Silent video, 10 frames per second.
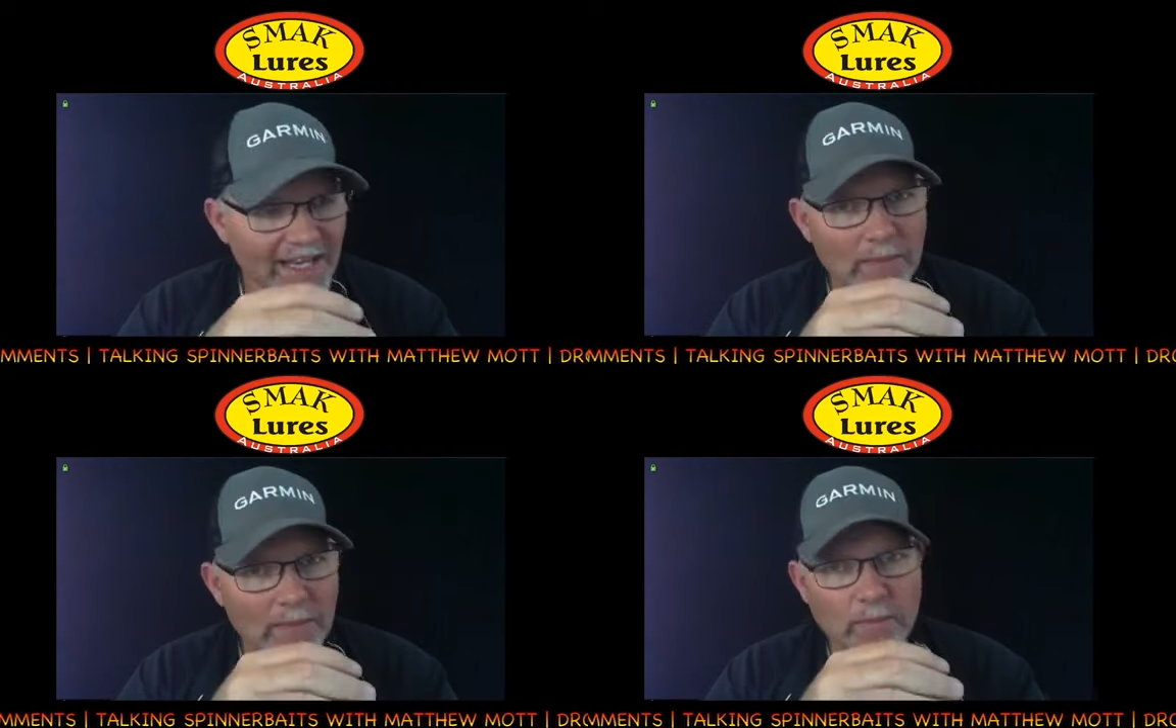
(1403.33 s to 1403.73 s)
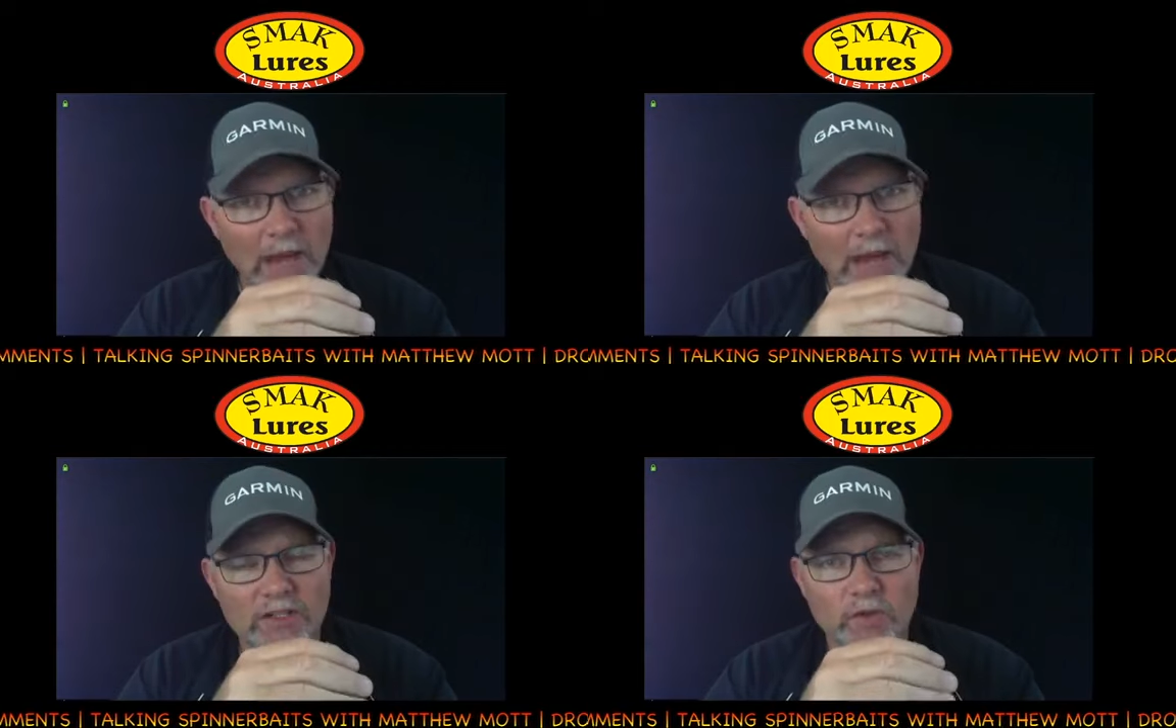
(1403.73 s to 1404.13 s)
you got
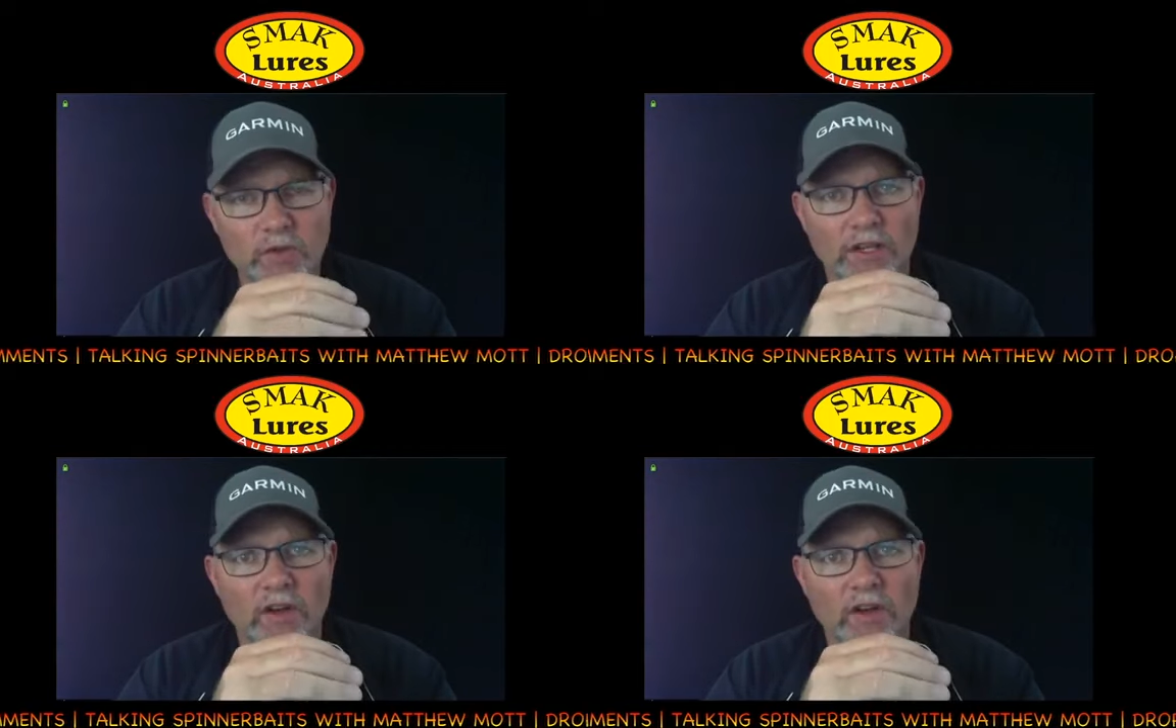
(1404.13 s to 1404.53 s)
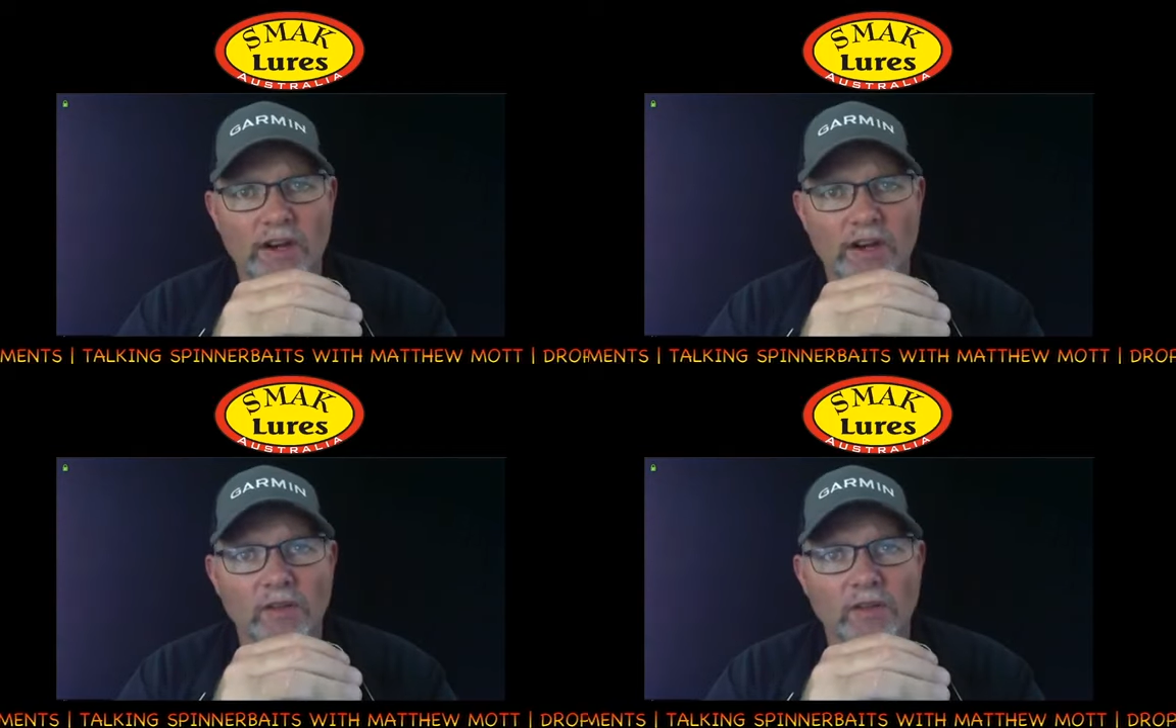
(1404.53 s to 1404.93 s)
enough line out,
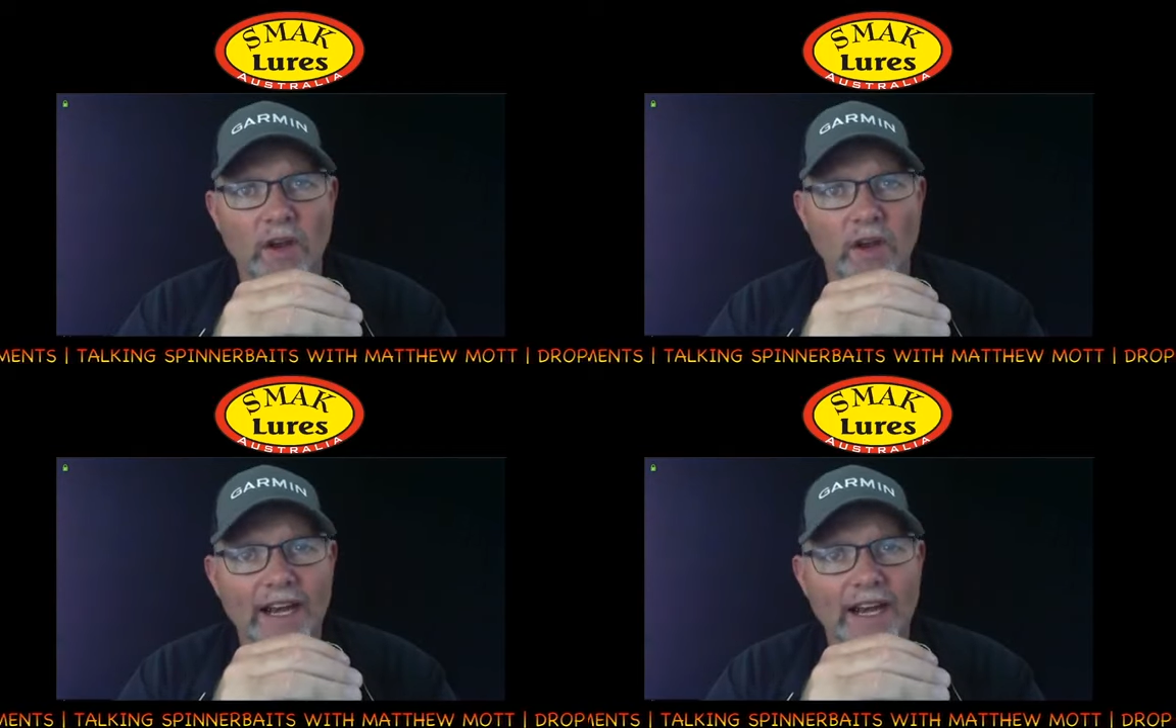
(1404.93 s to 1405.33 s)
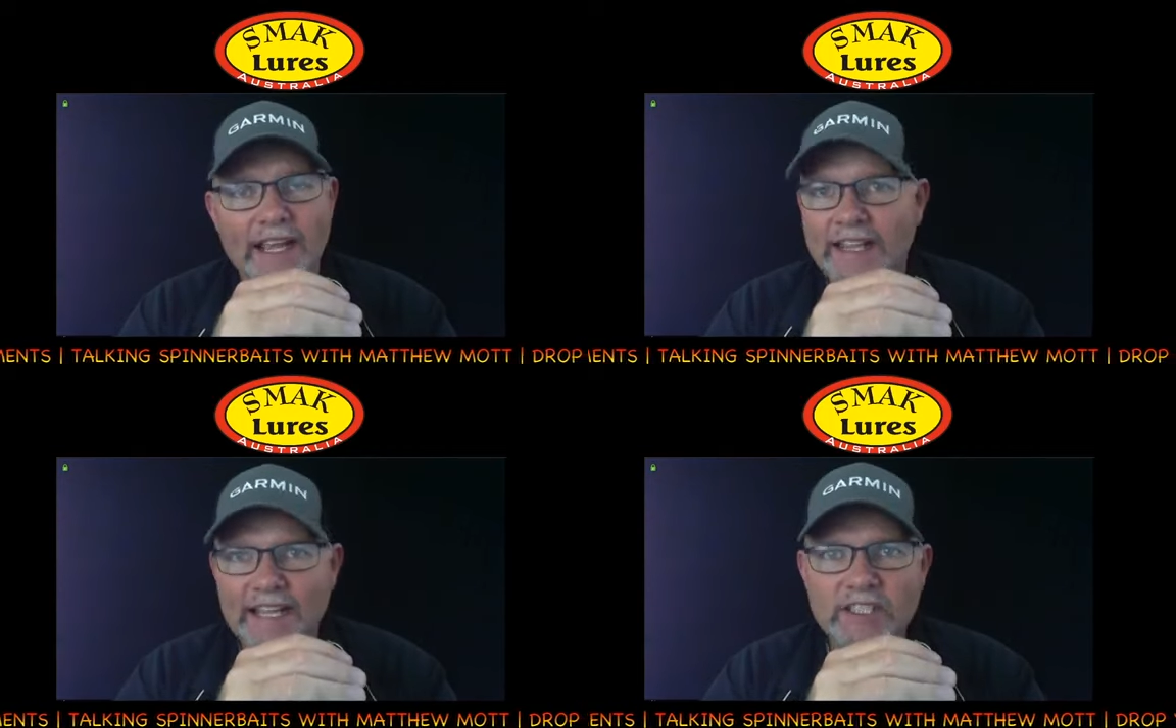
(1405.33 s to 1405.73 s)
that's just trial
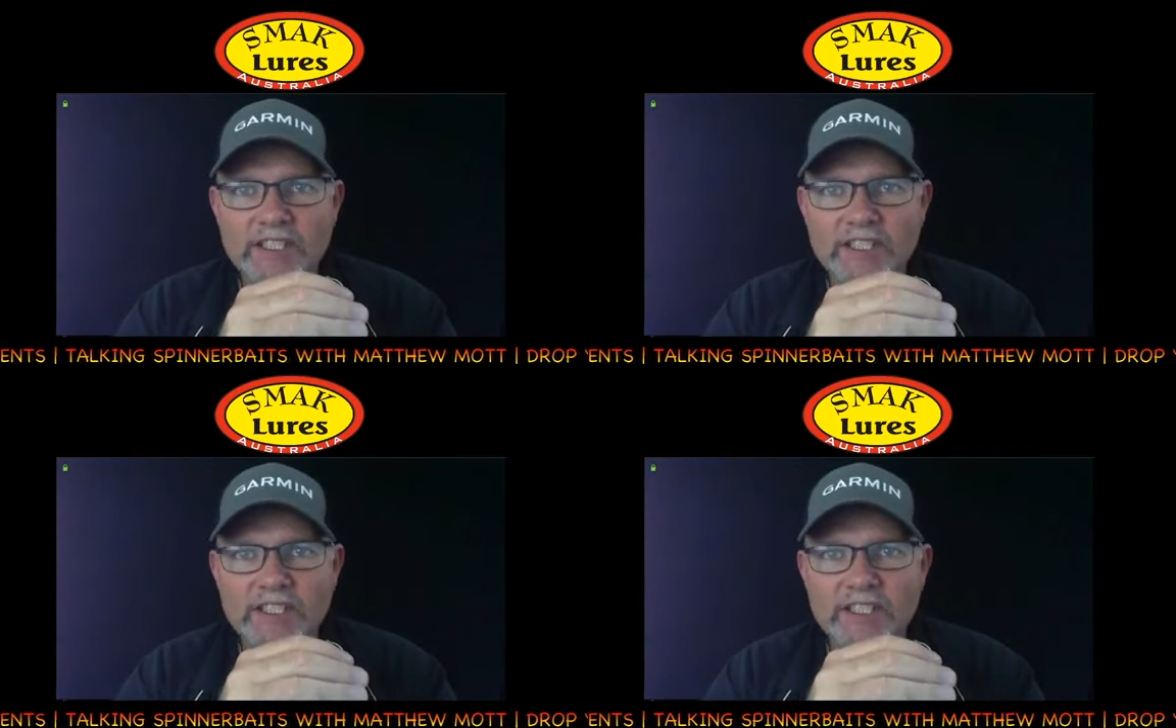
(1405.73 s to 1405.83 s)
and error.